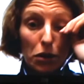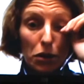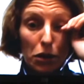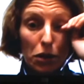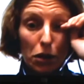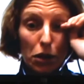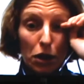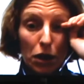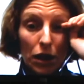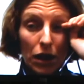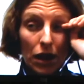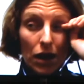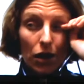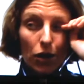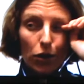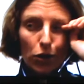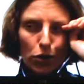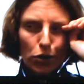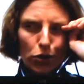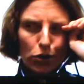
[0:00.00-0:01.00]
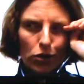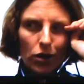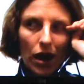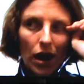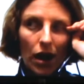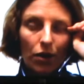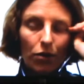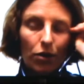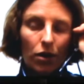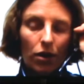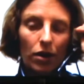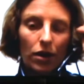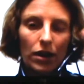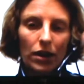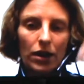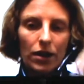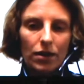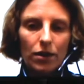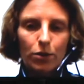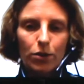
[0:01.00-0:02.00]
with her, although sort of
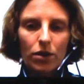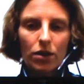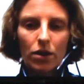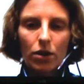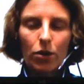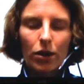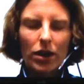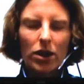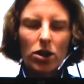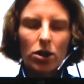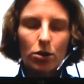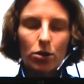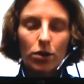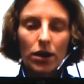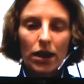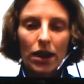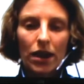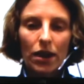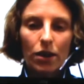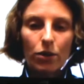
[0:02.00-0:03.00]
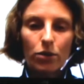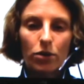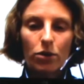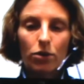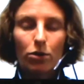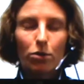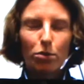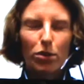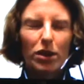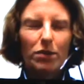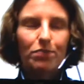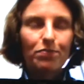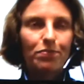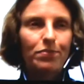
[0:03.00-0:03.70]
half-heartedly because I wasn't quite sure what the heck I was doing.